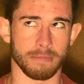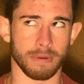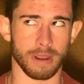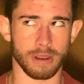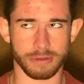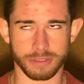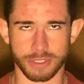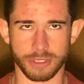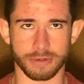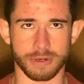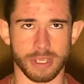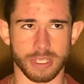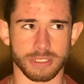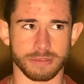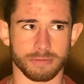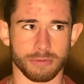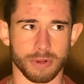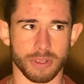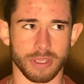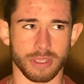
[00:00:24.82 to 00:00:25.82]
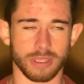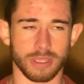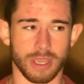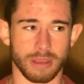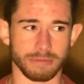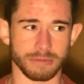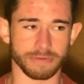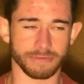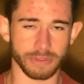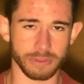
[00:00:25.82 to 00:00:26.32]
Also next spring
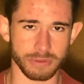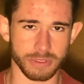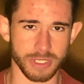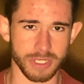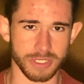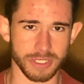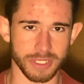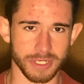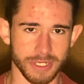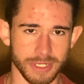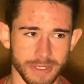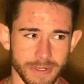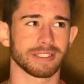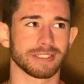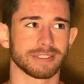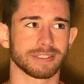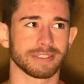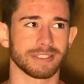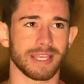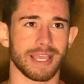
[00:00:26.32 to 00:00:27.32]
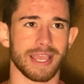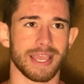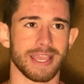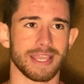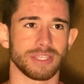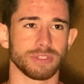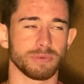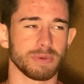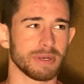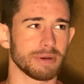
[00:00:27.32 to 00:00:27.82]
comes flu season,
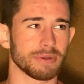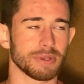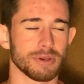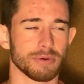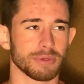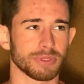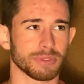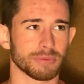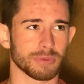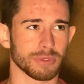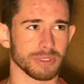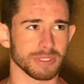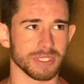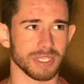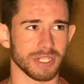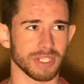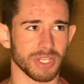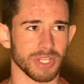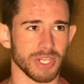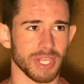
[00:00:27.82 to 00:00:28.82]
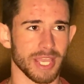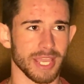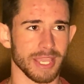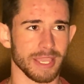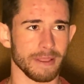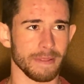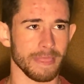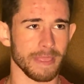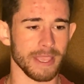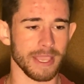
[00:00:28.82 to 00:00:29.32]
and we don't know what the world's going to look like.